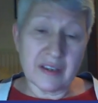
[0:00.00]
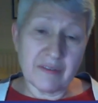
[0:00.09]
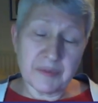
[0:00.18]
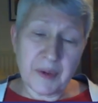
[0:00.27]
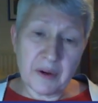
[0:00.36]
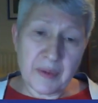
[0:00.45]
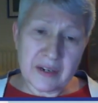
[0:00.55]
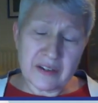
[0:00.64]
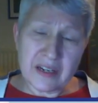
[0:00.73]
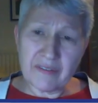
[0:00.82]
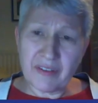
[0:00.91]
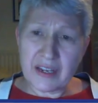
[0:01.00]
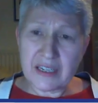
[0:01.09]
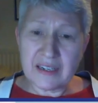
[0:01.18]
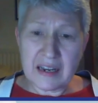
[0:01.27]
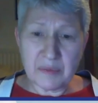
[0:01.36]
experimentally
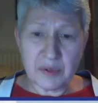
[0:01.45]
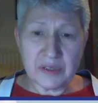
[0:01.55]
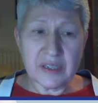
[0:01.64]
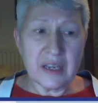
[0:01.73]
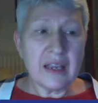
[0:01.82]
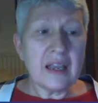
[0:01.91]
infected animals.